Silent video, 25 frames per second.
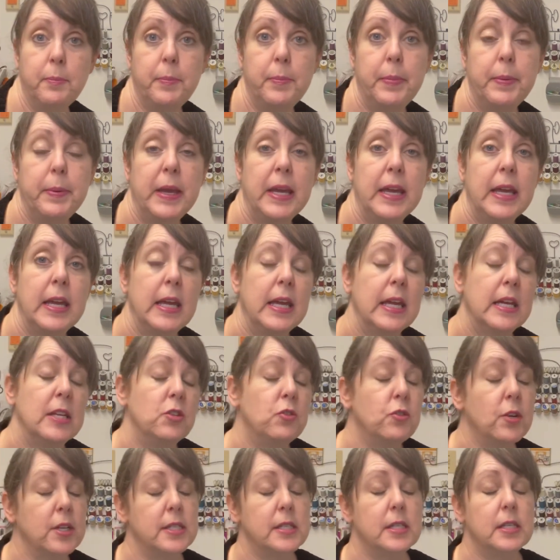be
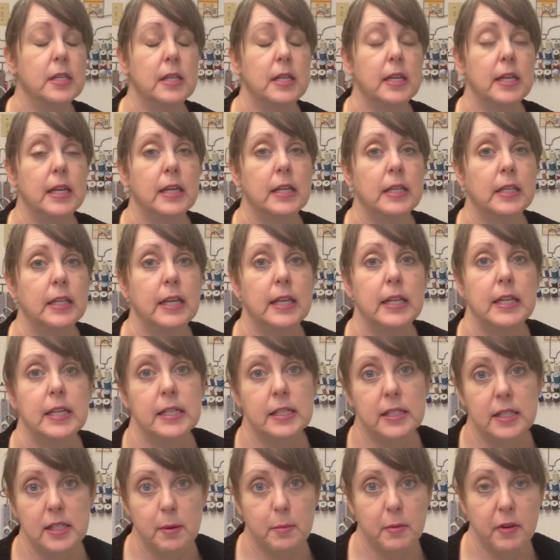interested in getting
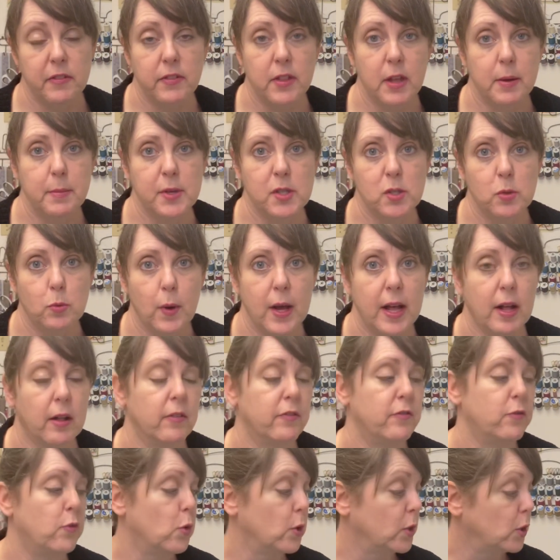some of them as well
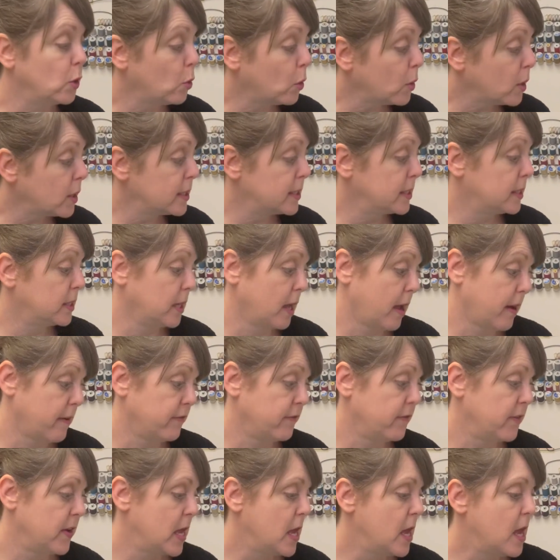for your
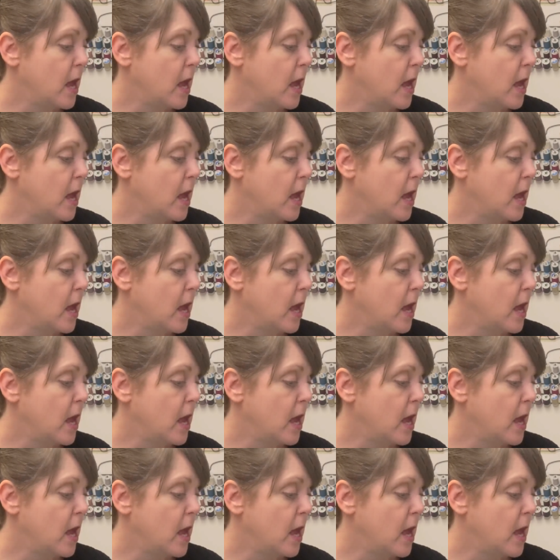stuff.